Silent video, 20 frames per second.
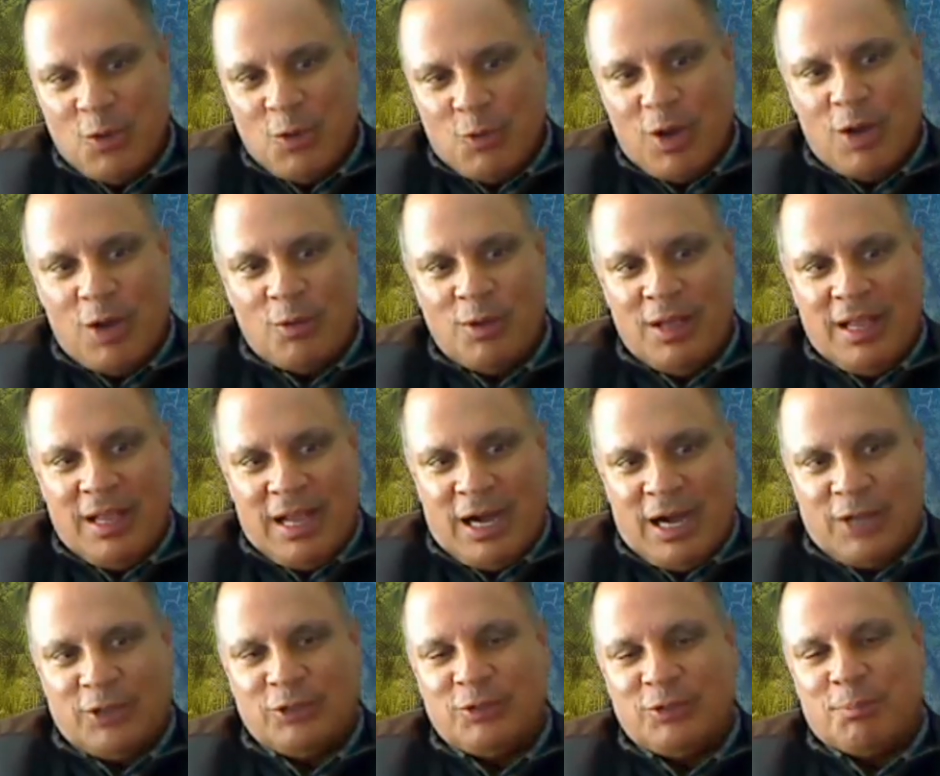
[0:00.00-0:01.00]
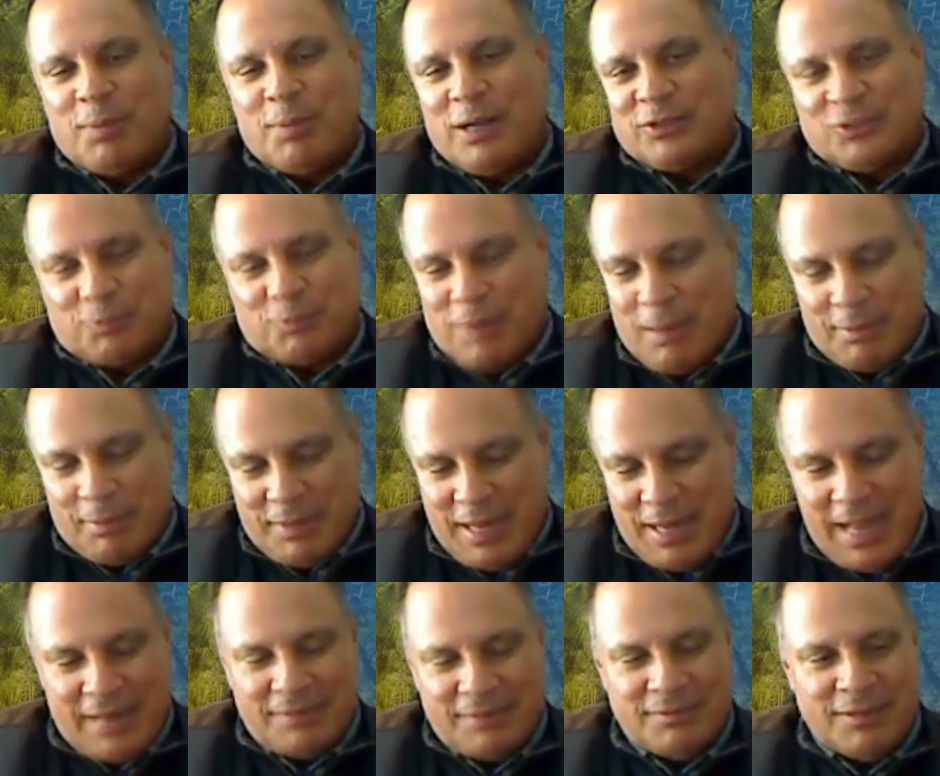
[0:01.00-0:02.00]
Well, $100 is probably
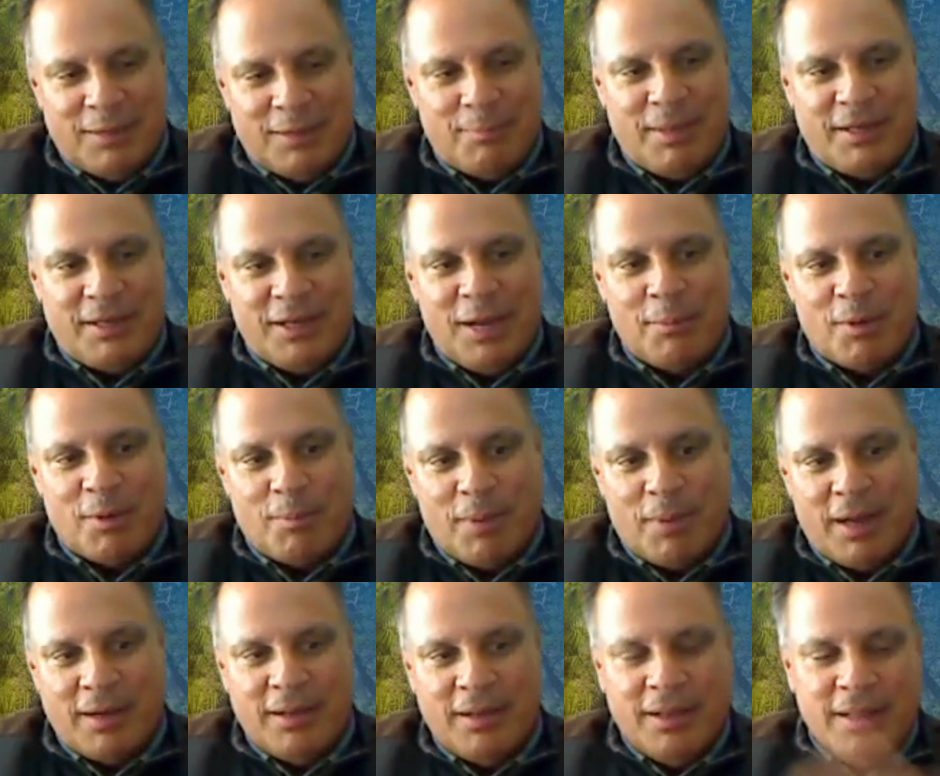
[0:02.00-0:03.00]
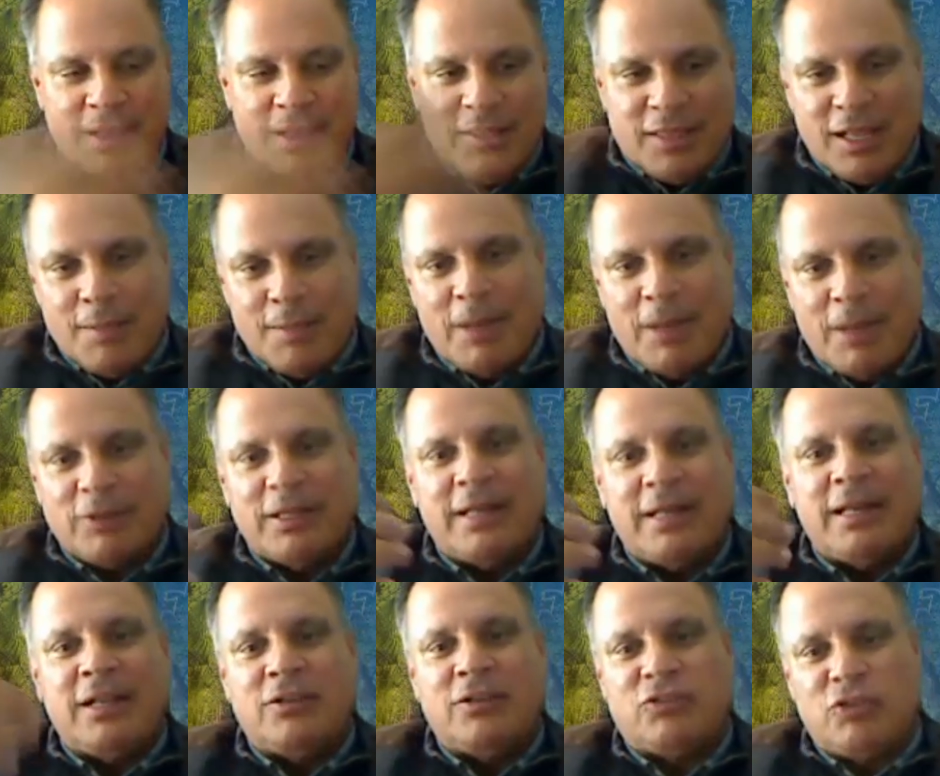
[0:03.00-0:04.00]
not a big number, but think about
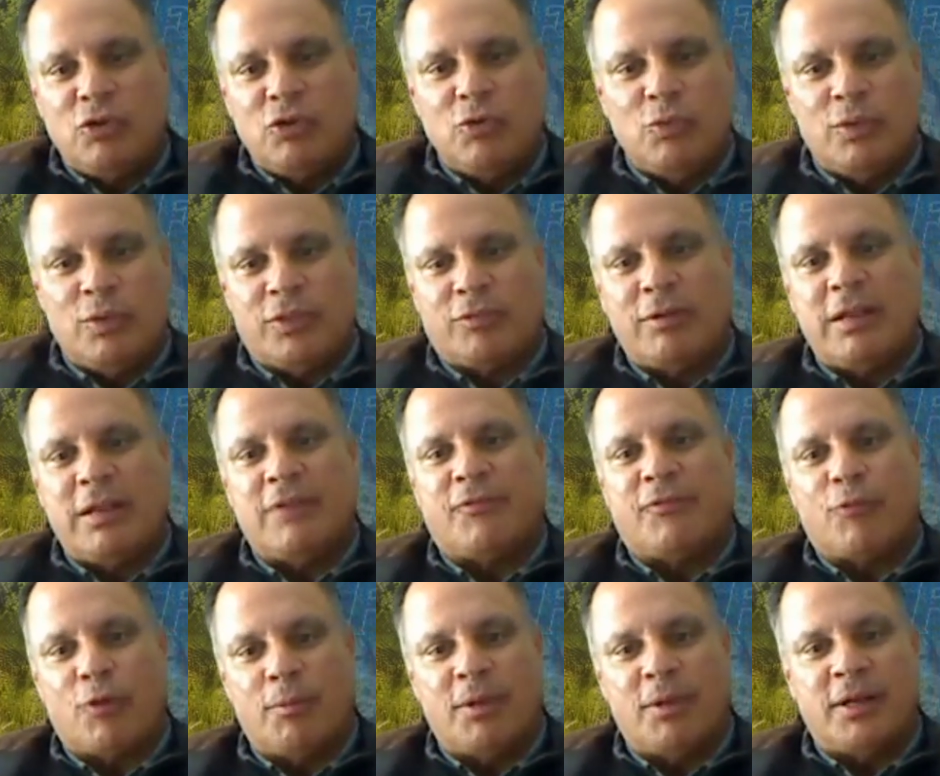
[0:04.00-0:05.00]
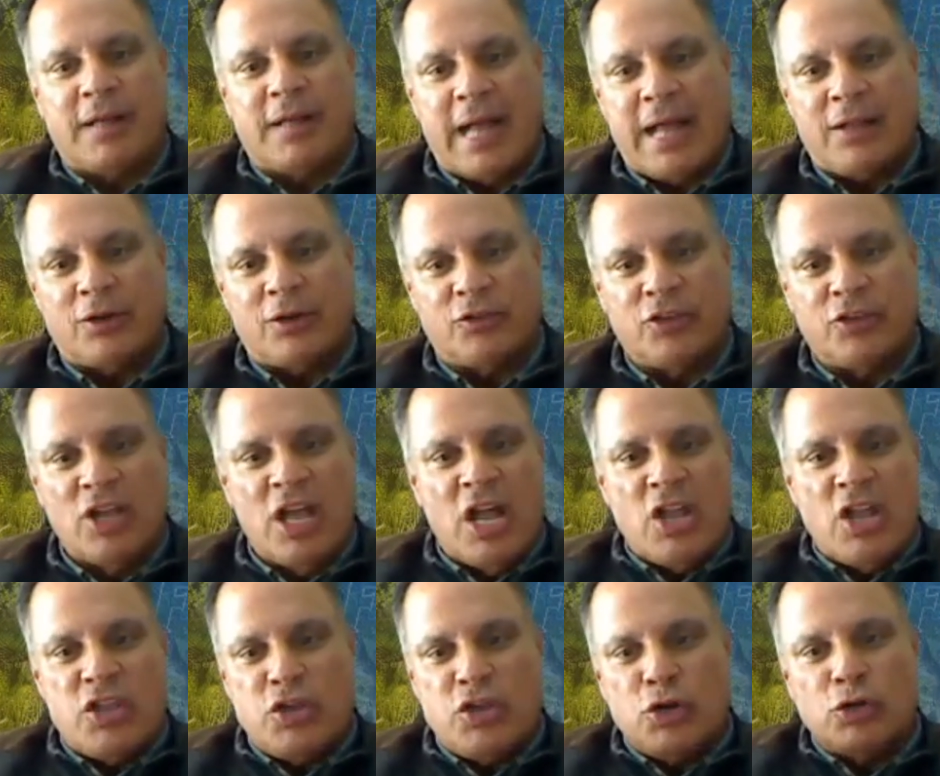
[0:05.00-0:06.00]
lending $2 and $3 and $4 million.
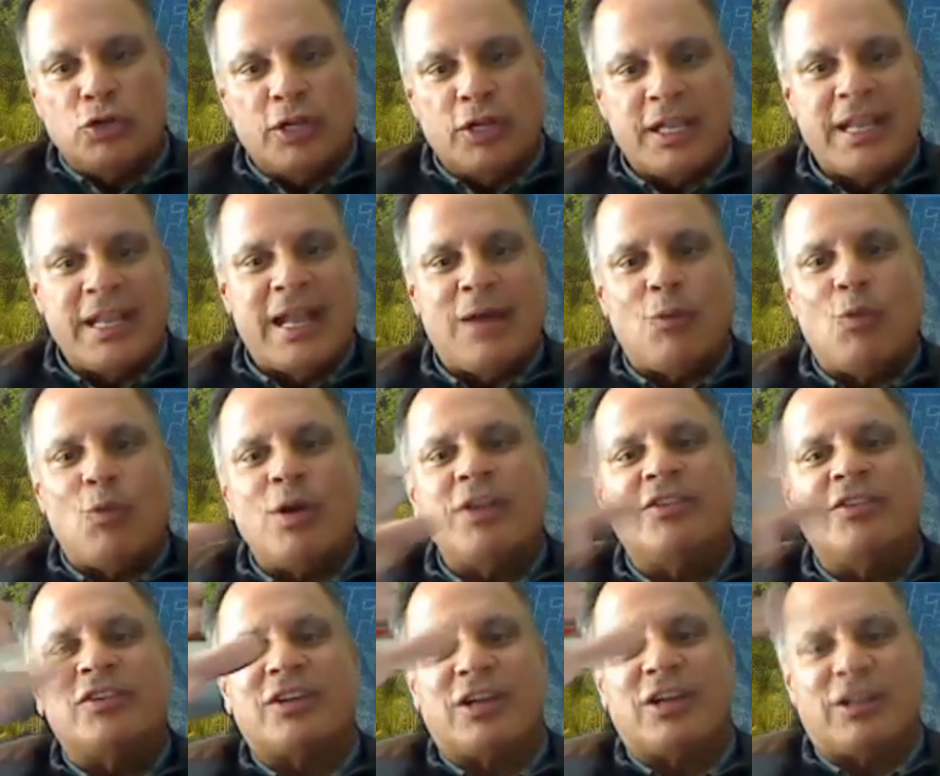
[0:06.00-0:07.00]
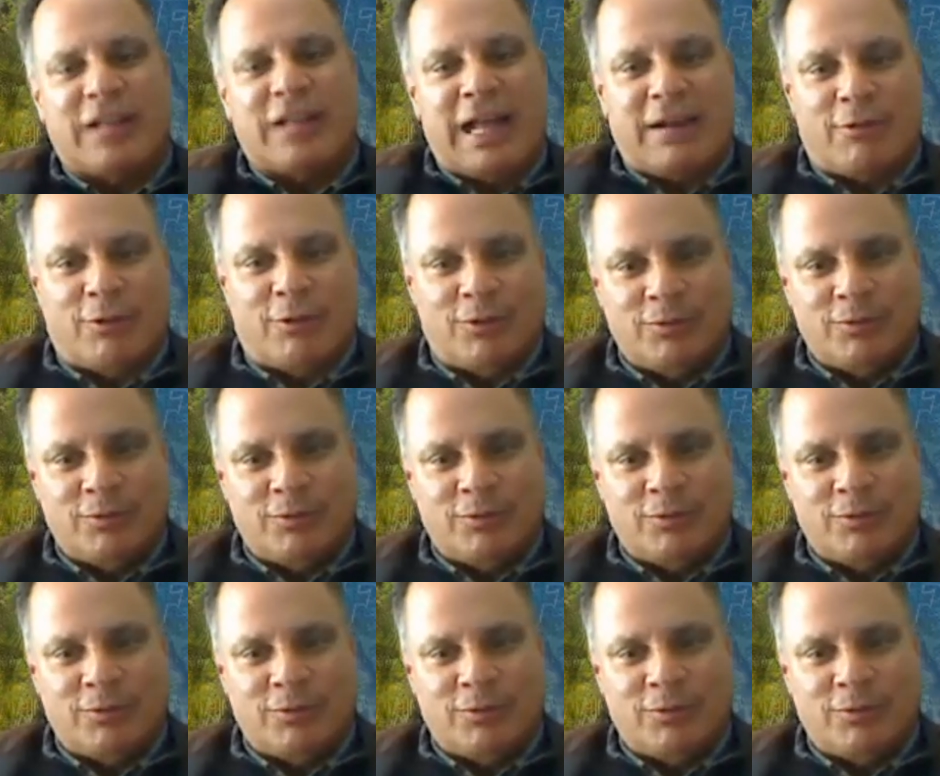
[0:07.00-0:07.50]
You're looking at what is the collateral?